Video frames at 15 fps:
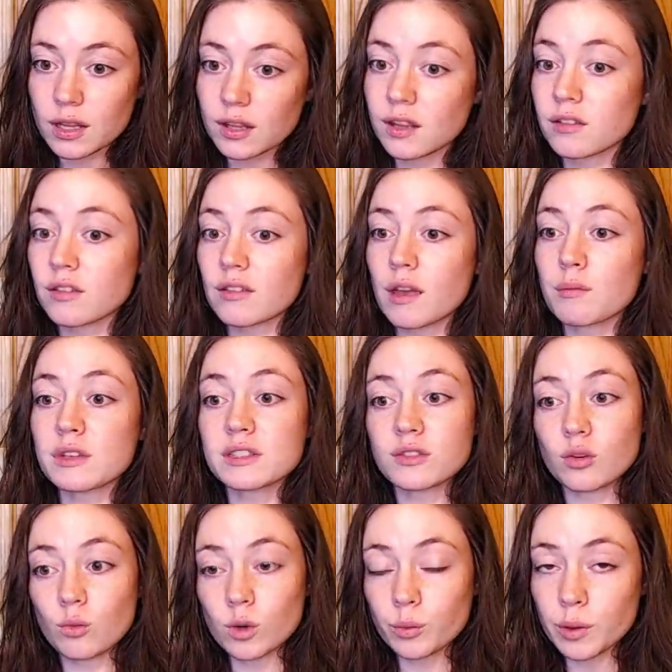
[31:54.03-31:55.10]
either that means there are
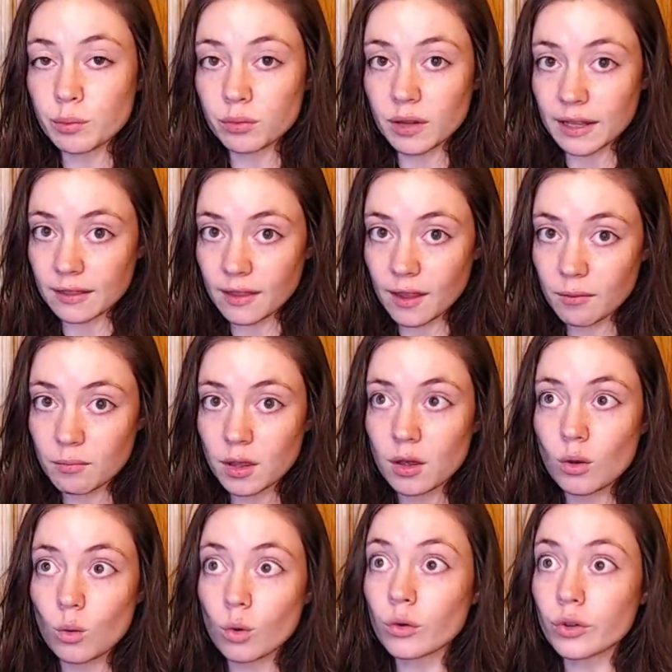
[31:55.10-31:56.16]
more people like them,
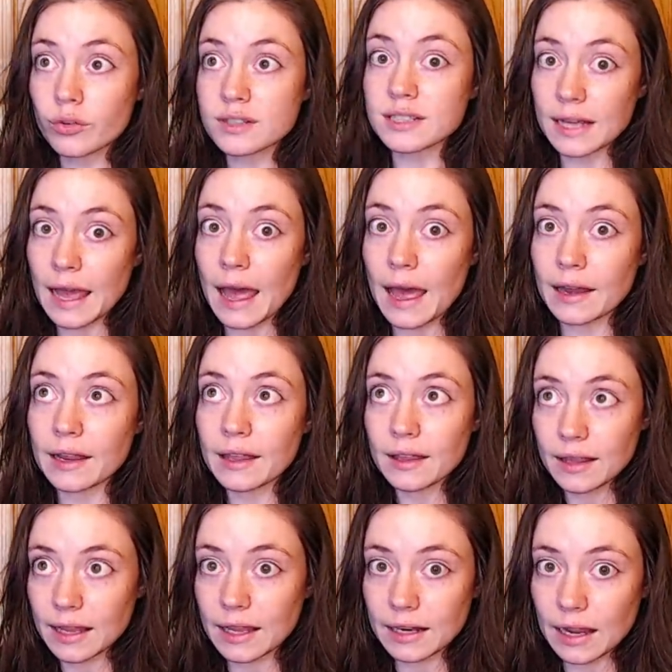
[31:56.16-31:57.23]
or there is a god
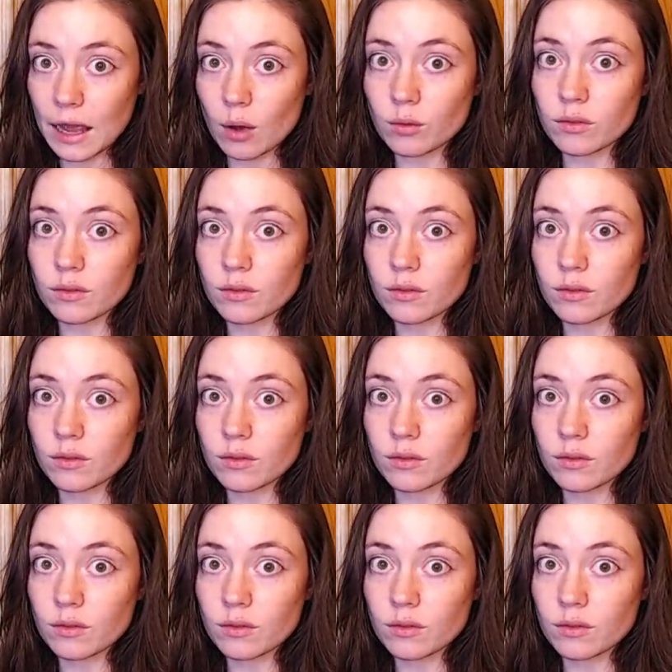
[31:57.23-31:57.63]
handing out,